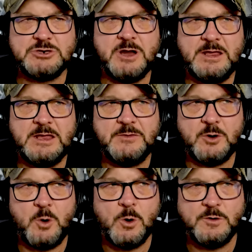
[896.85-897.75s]
trying to get
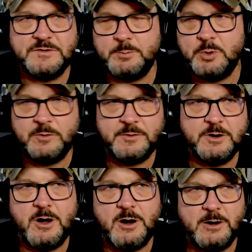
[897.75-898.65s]
their horse to pull their
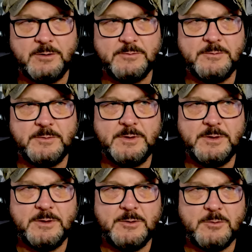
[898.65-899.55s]
car,
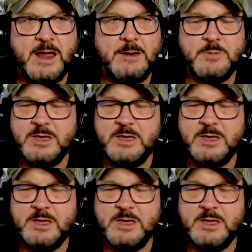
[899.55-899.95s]
right?